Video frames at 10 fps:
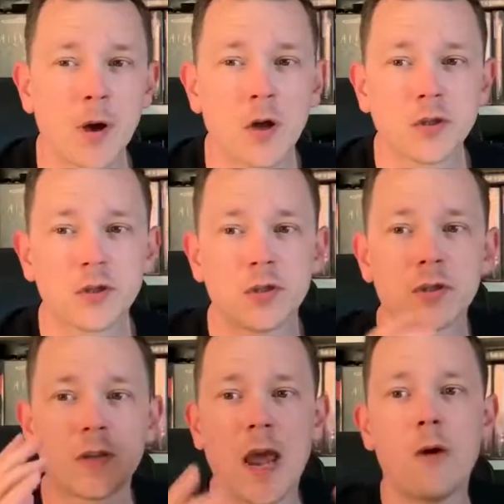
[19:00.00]

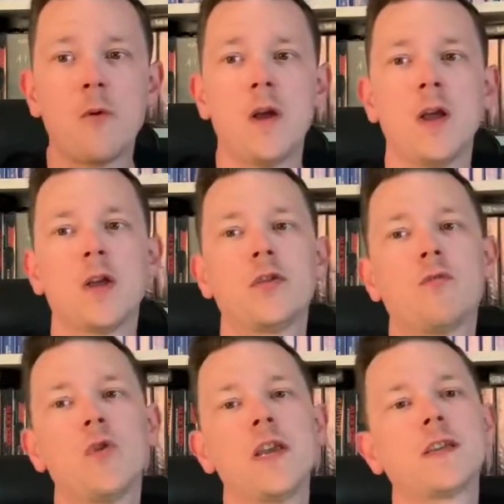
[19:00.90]
purchases. Now, the
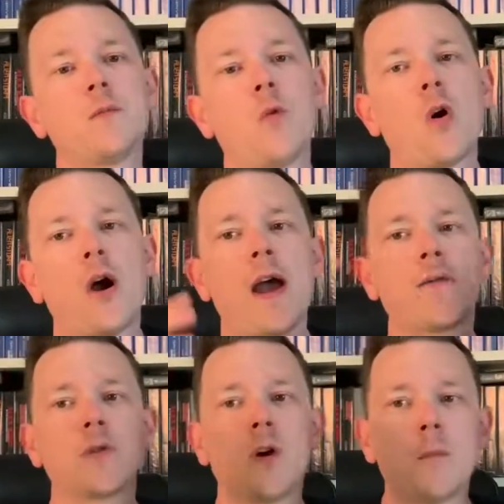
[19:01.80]
reason why I
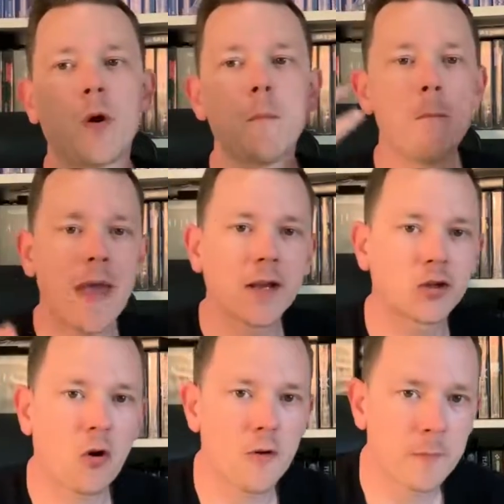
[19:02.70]
haven't got my Mega
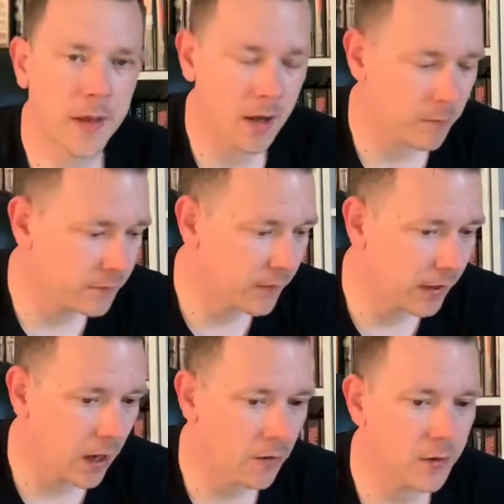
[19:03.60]
Drive pickups
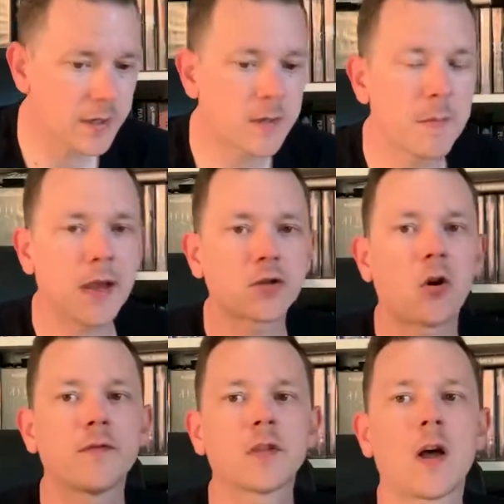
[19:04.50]
video is the Mega
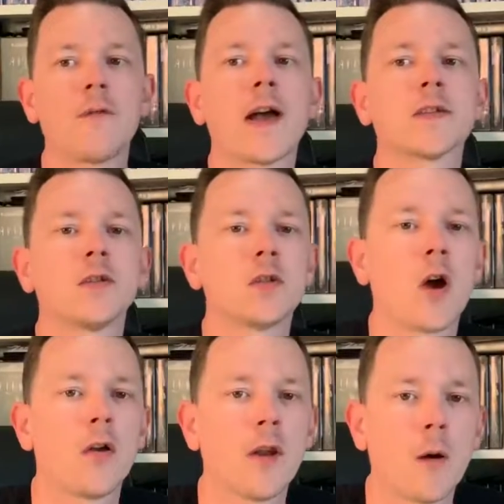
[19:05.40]
Drive stuff hasn't
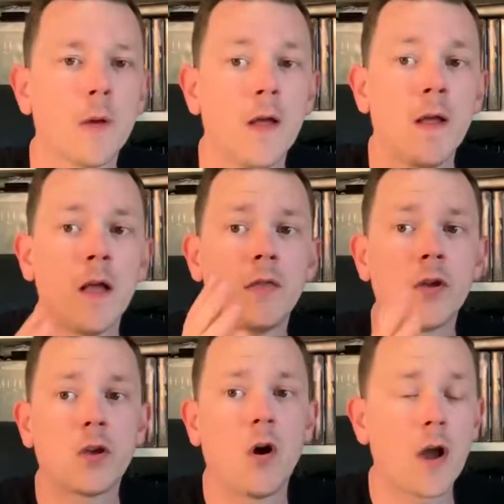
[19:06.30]
turned up.
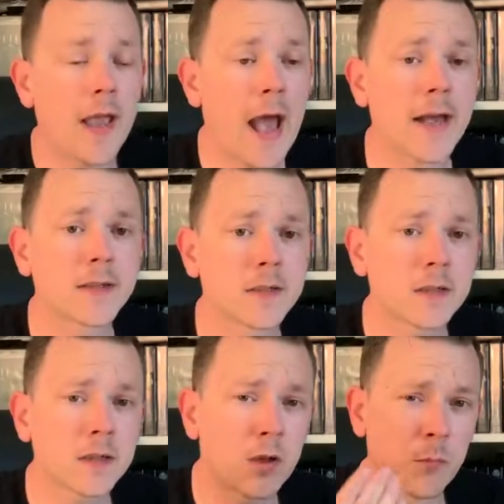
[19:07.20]
The guy has
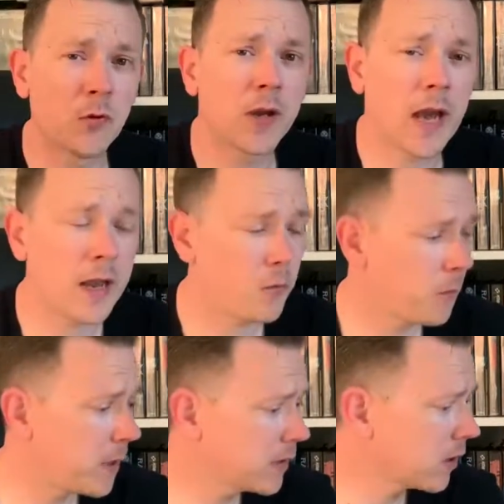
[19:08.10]
communicated
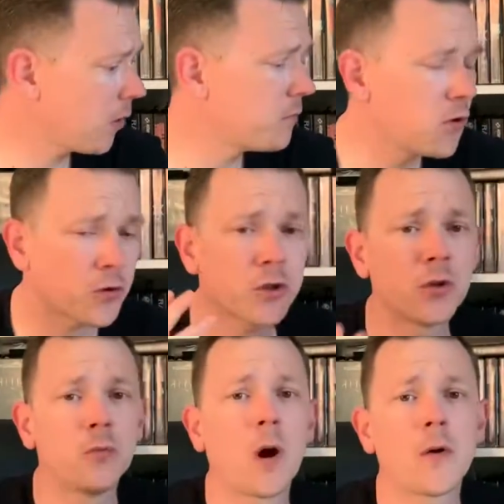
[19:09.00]
with me, so I'm not
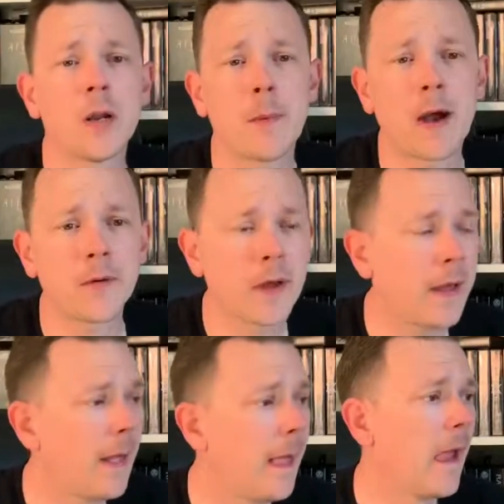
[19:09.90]
too worried about it.
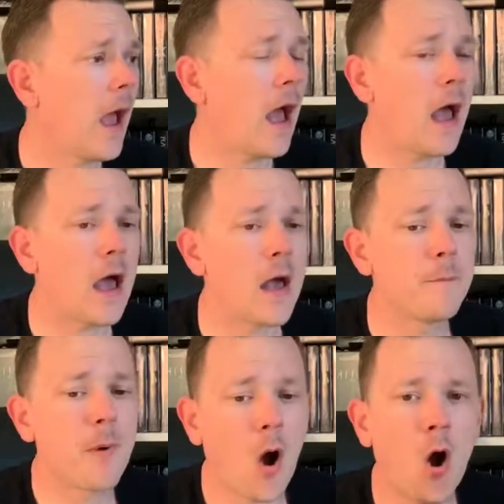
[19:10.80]

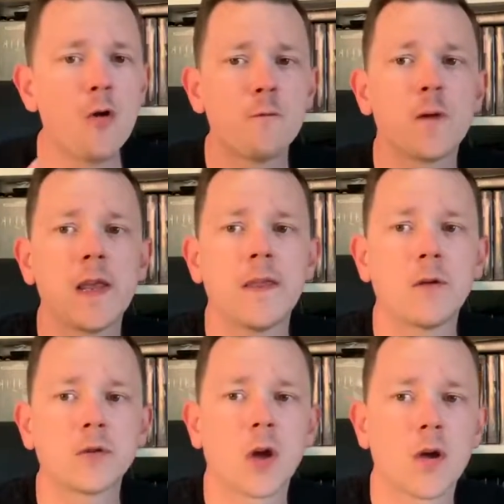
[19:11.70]
But hopefully
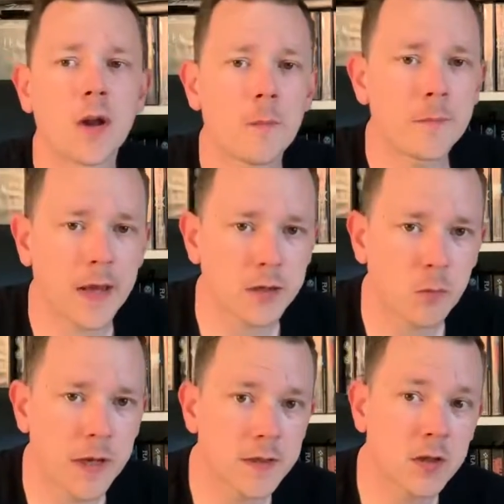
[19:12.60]
they'll turn up next
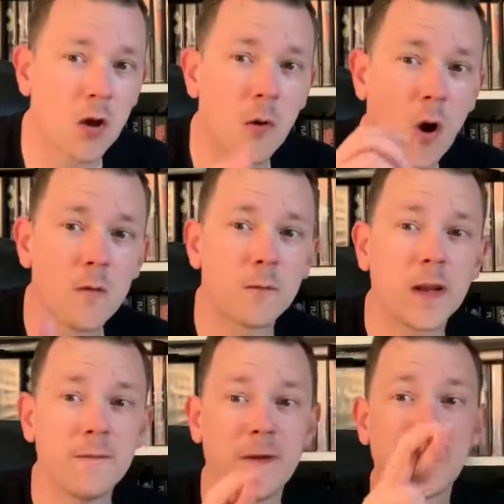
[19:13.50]
week. So
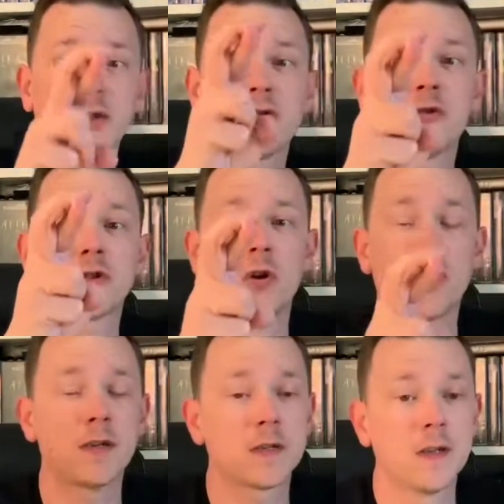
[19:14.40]
hopefully, fingers crossed,
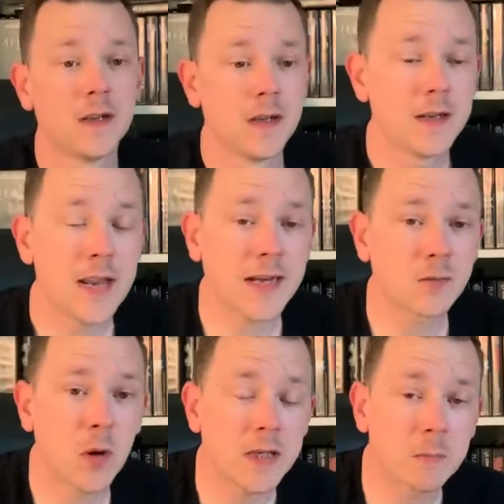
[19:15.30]
guys,
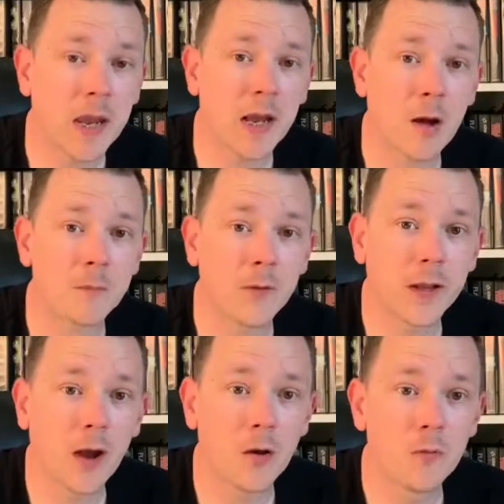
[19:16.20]
next week's pickup
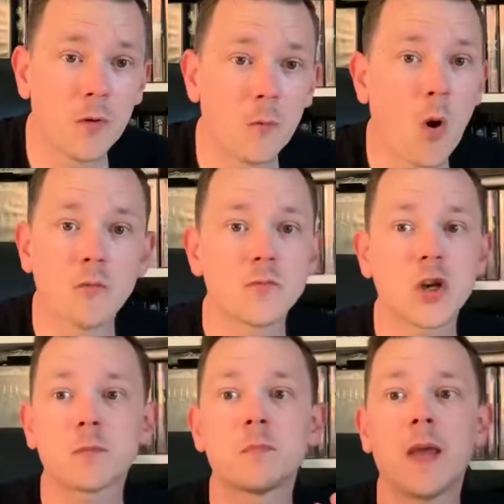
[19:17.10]
video won't
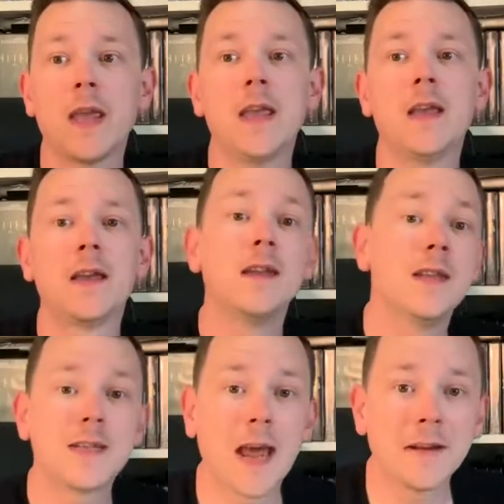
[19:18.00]
just be
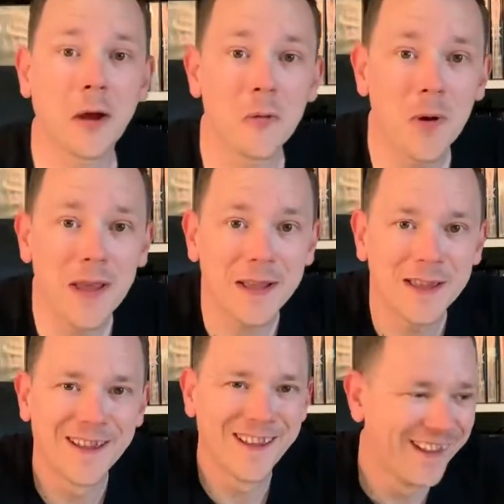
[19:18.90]
Nintendo
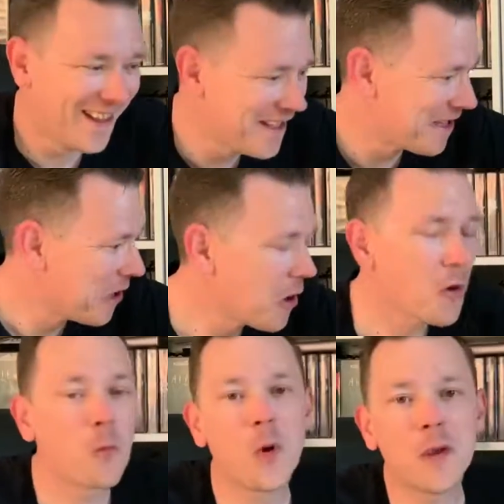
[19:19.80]
Wii.
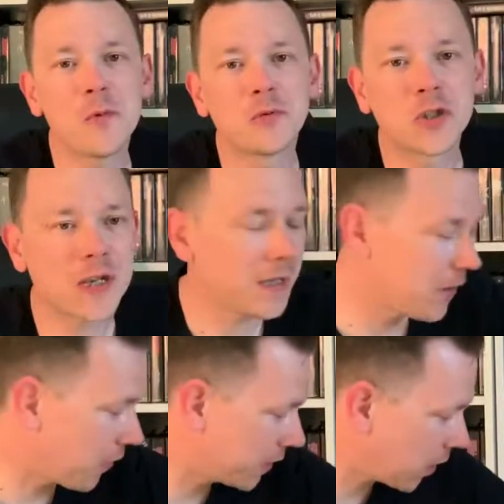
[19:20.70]
We will see,
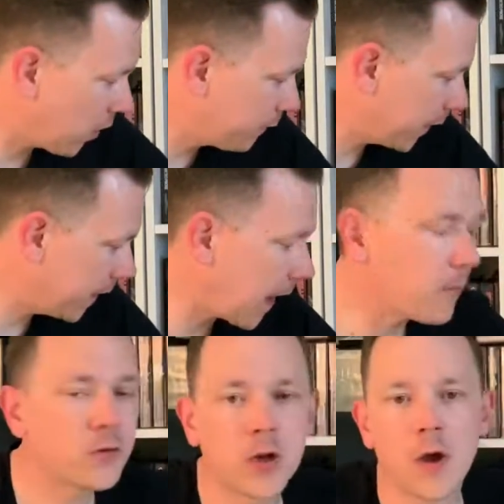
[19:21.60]
guys. Hopefully
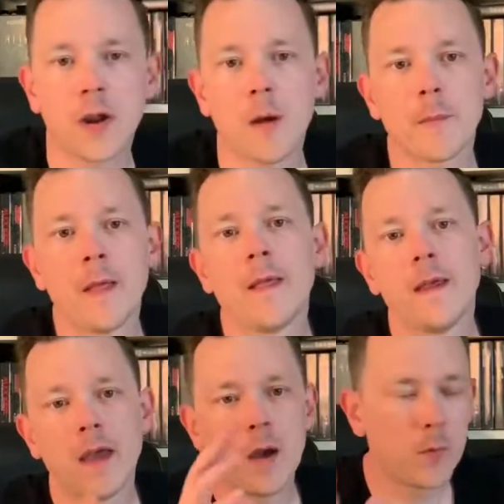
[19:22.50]
that will turn up
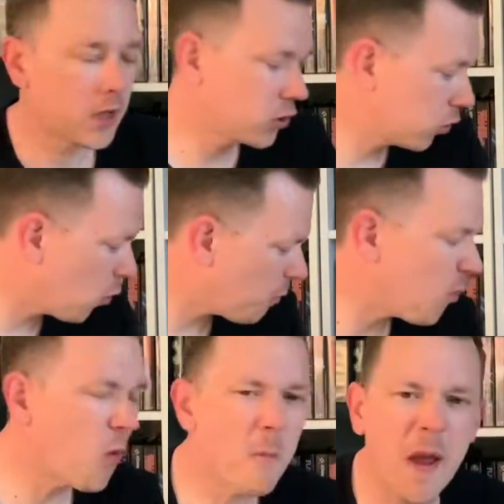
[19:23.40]
and we can talk
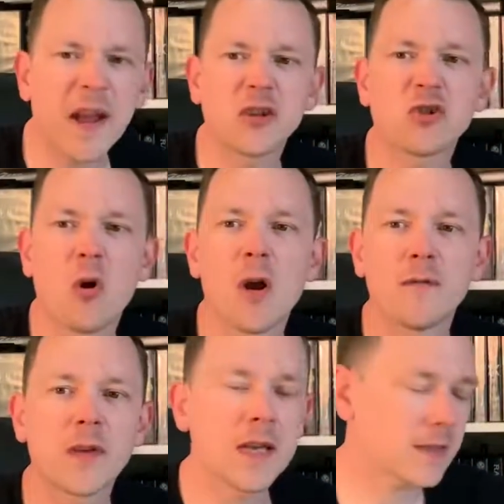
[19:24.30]
more Mega Drive
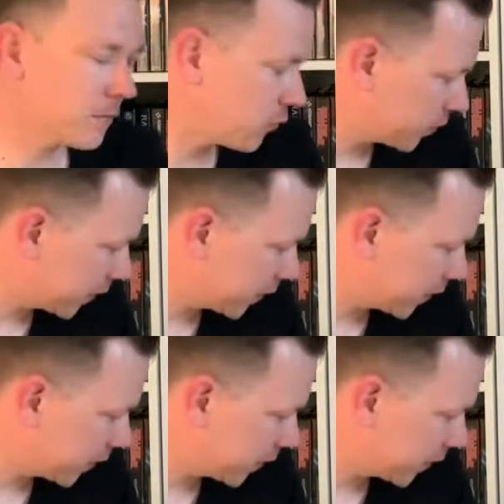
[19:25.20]
and get some more